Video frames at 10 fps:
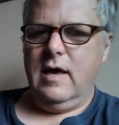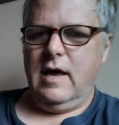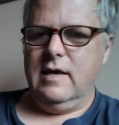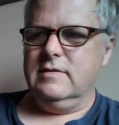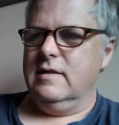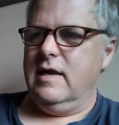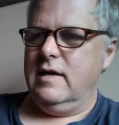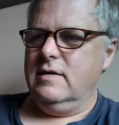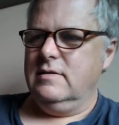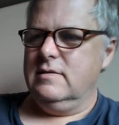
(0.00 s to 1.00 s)
Has a
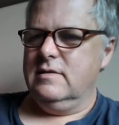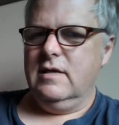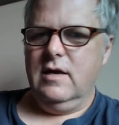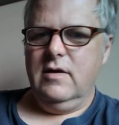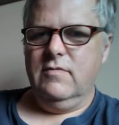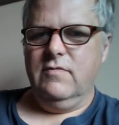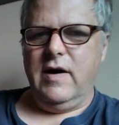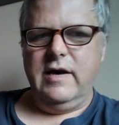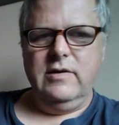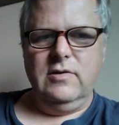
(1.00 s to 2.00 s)
nice
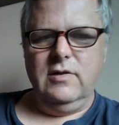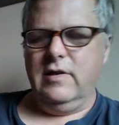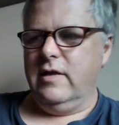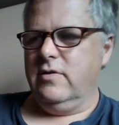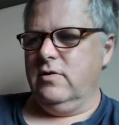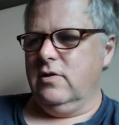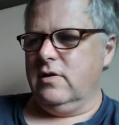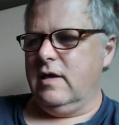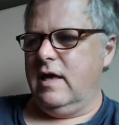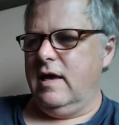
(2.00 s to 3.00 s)
vinyl leather
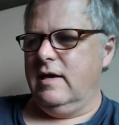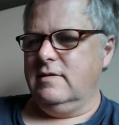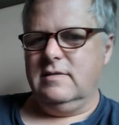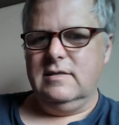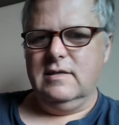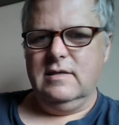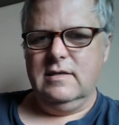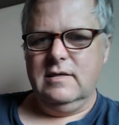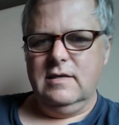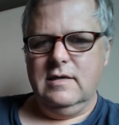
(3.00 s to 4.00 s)
look case.
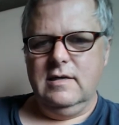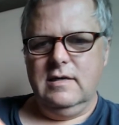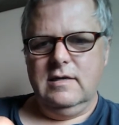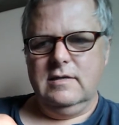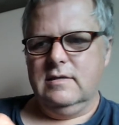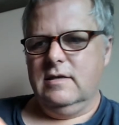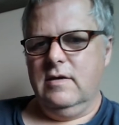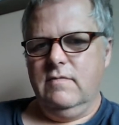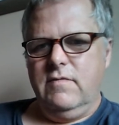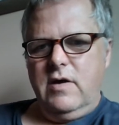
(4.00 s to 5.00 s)

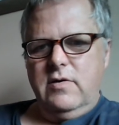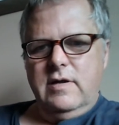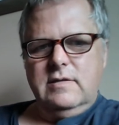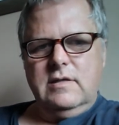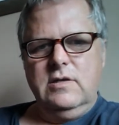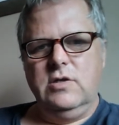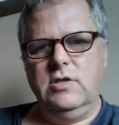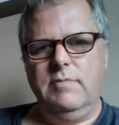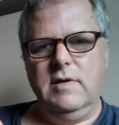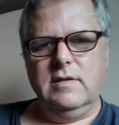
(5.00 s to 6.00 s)
Very nice
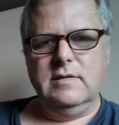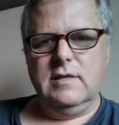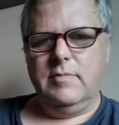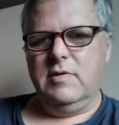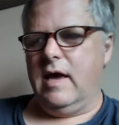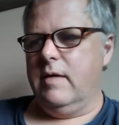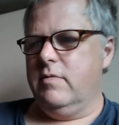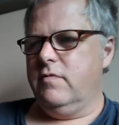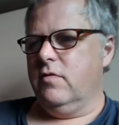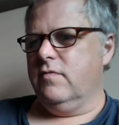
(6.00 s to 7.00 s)
condition. I picked this up at the
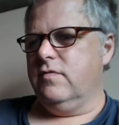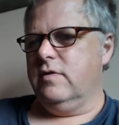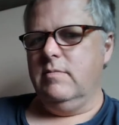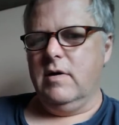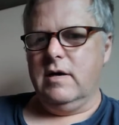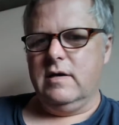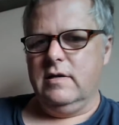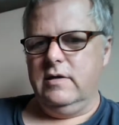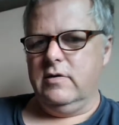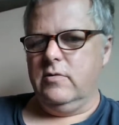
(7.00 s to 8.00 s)
Aberfoyle Flea Market
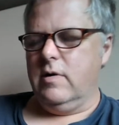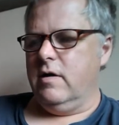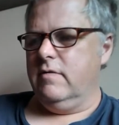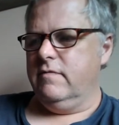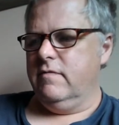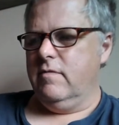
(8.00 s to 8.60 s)
near Guelph.